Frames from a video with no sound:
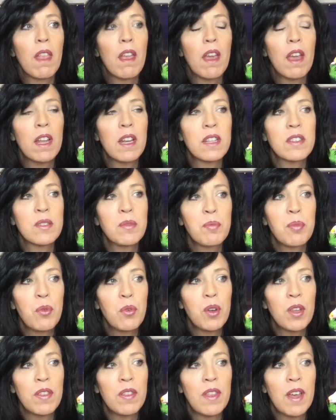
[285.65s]
And it's
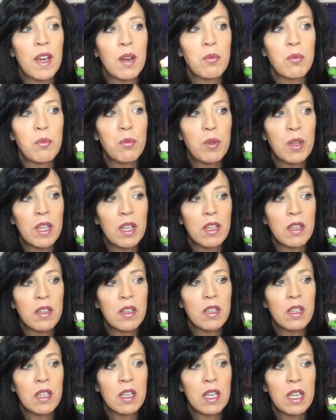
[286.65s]
important that when we
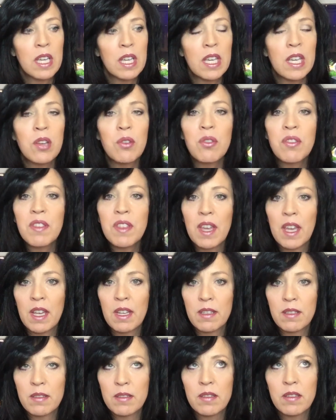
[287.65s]
hear
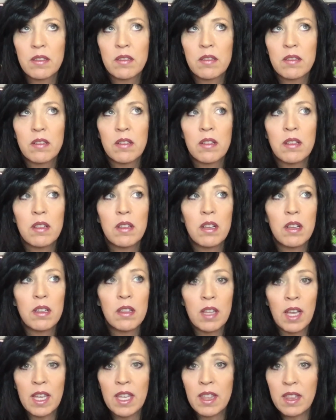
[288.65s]
things
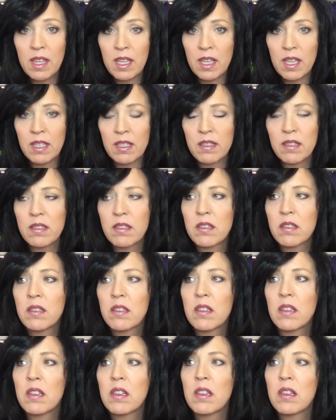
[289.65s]
like this
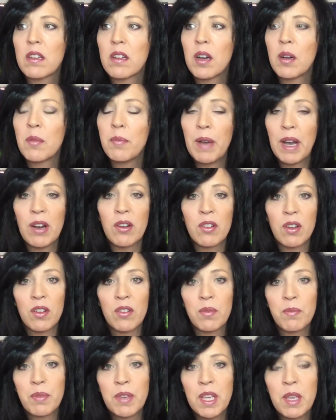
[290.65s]
about
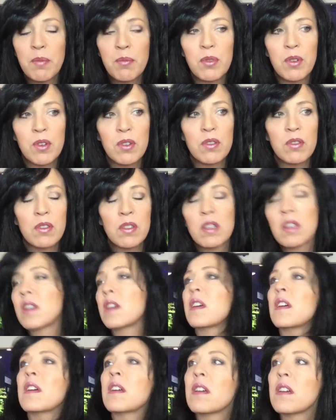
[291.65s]
other people
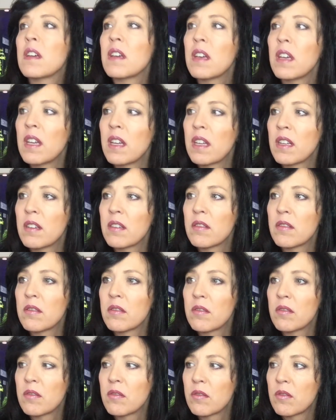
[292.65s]
in
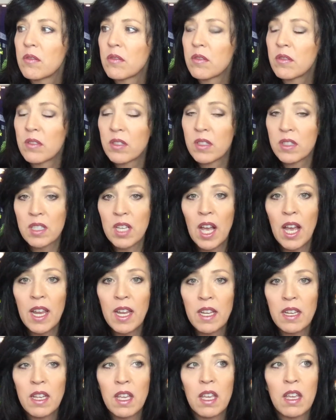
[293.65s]

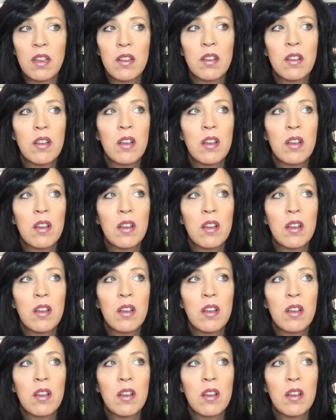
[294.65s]
society,